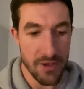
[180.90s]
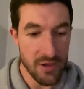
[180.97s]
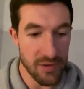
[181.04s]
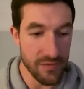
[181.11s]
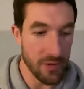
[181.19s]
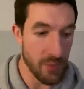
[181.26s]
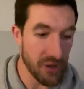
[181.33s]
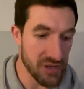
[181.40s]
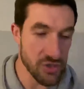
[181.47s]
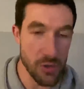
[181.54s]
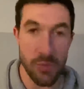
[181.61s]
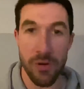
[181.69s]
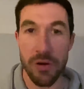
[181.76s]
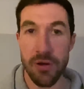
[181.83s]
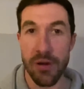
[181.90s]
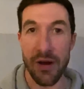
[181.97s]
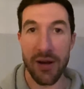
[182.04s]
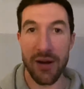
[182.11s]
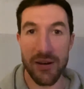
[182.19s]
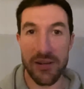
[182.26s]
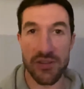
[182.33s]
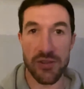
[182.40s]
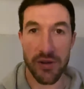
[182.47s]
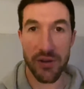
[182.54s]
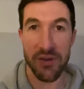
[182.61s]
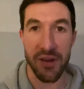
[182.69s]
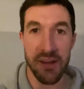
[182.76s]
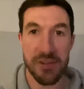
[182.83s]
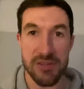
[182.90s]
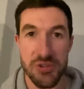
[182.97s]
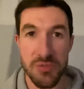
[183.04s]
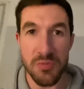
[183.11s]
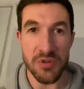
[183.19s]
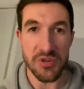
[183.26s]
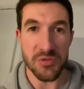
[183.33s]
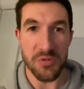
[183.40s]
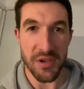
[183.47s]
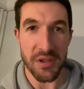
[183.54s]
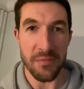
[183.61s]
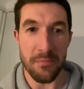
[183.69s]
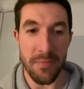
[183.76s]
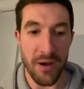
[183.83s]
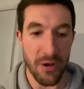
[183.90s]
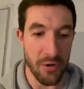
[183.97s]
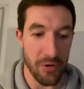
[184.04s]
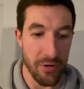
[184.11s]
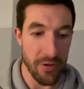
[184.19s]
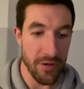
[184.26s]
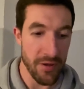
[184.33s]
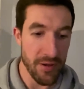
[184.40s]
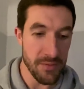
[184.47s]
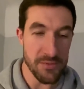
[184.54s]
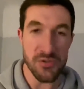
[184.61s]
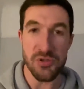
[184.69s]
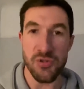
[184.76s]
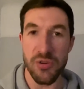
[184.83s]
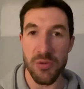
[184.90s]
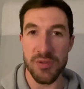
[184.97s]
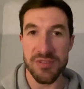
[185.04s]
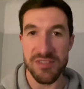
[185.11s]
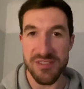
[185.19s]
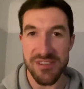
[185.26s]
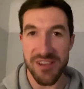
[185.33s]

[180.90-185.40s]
he wakes up and he's not crying too much. We'll get him back on. sure he wants to say